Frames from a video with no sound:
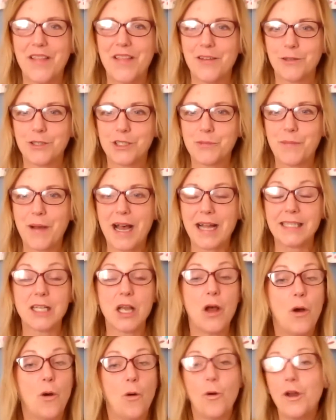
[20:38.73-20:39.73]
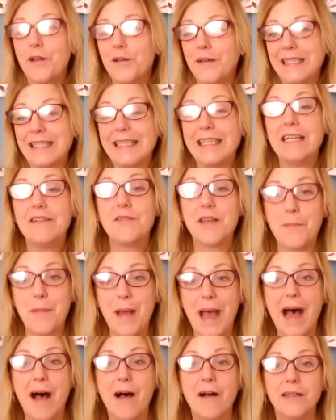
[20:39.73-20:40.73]
those spots, or you can leave them
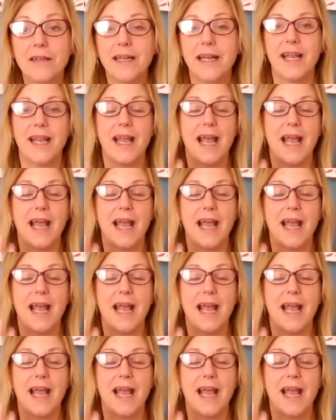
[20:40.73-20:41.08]
out.